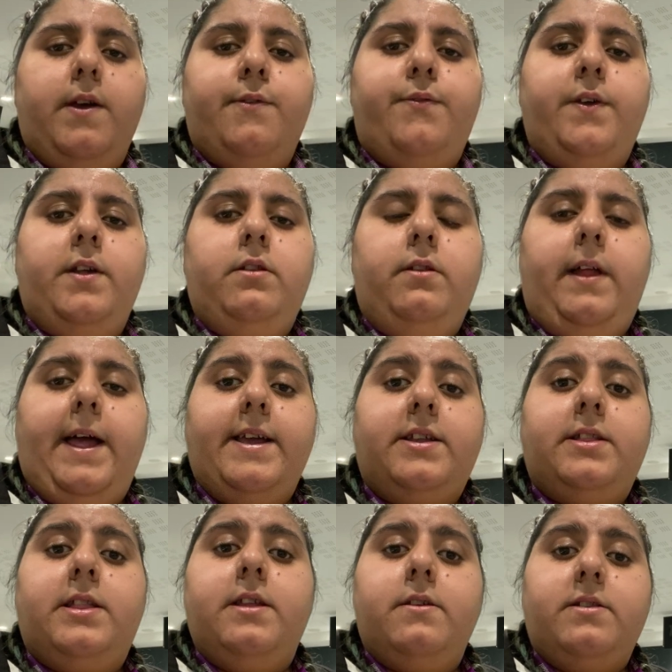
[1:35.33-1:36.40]
feel
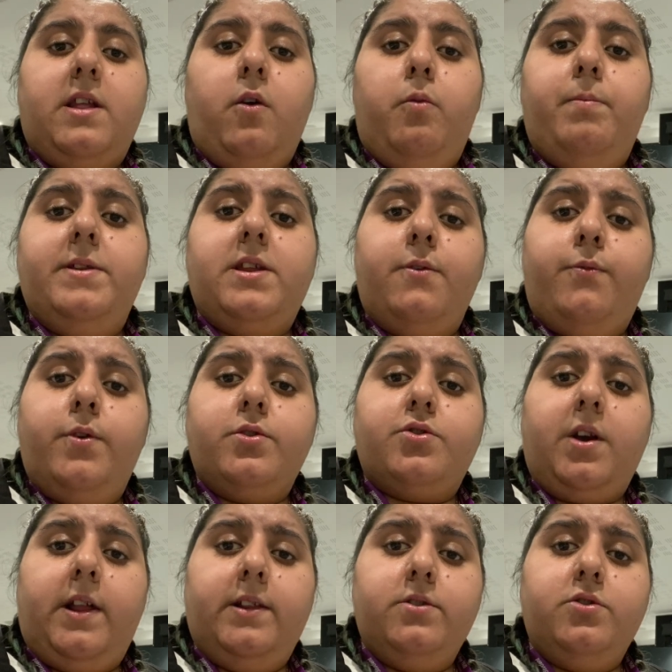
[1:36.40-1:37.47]
like there will be different
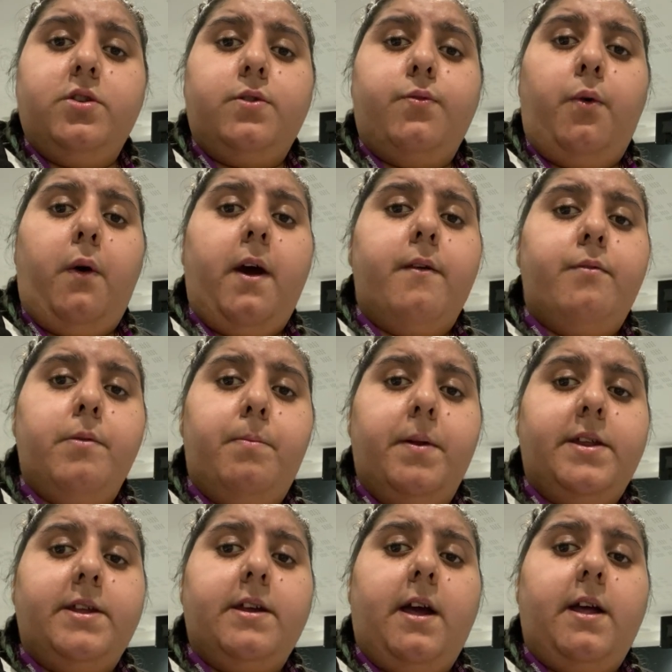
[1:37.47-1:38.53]
challenges for
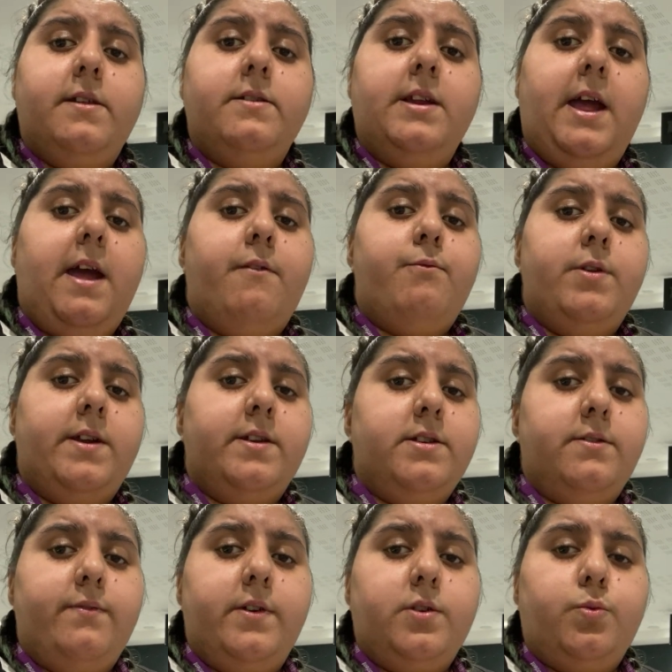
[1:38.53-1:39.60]
everybody and every
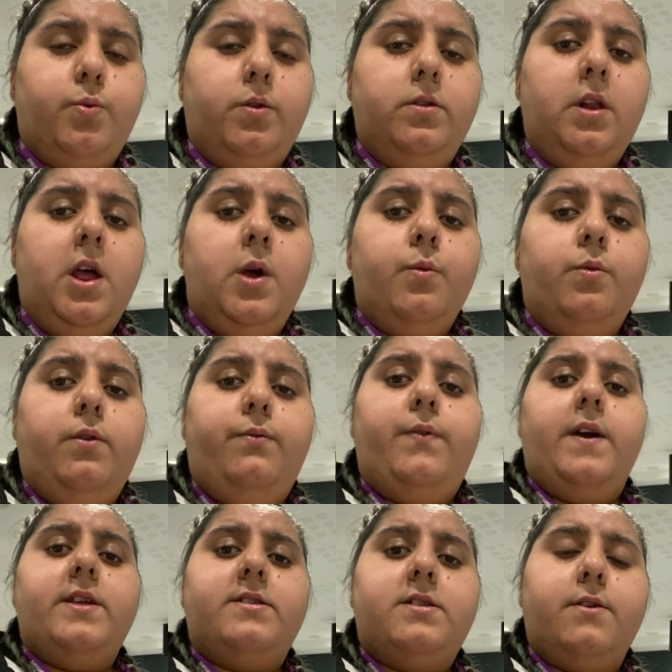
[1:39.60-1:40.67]
individual will
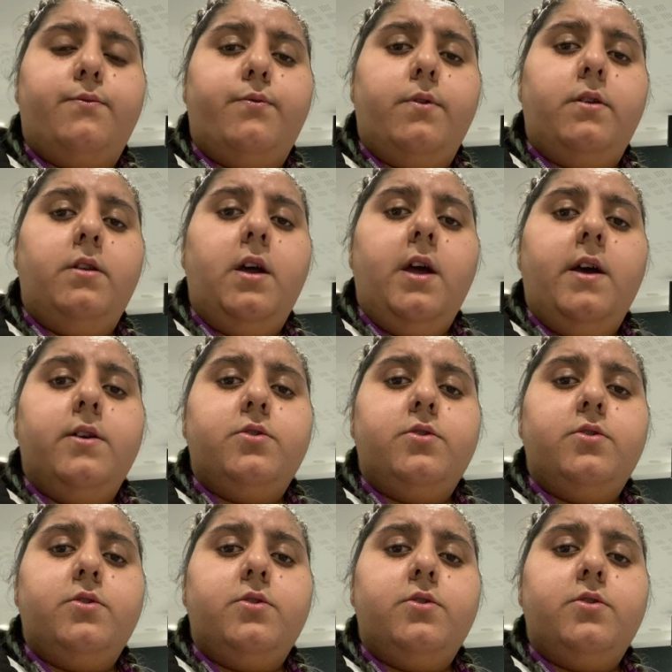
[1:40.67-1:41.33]
face different